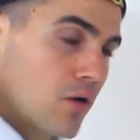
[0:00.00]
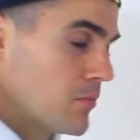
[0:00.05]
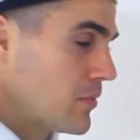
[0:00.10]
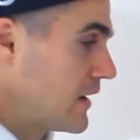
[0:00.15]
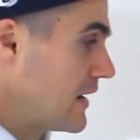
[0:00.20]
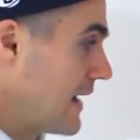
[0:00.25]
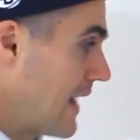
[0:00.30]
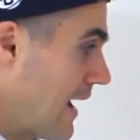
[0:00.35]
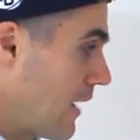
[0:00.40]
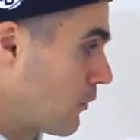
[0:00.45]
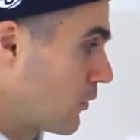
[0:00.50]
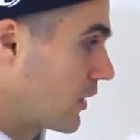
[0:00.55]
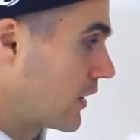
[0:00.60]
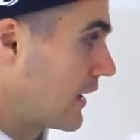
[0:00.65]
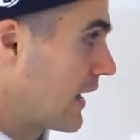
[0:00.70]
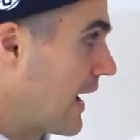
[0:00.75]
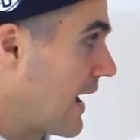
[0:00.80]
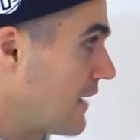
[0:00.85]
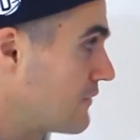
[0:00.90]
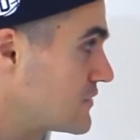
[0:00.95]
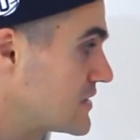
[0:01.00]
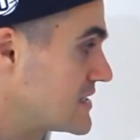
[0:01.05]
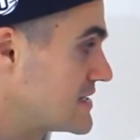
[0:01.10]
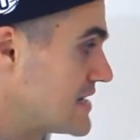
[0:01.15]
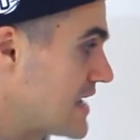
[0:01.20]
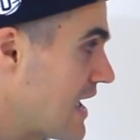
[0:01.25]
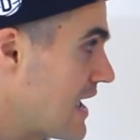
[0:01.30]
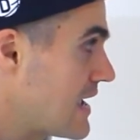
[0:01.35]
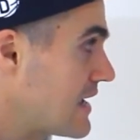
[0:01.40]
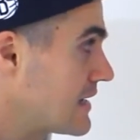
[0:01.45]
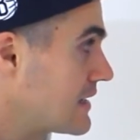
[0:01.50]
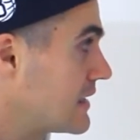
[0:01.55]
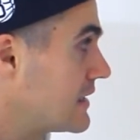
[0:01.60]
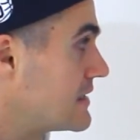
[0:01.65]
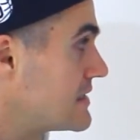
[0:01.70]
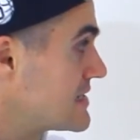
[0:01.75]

but now we're going to have to take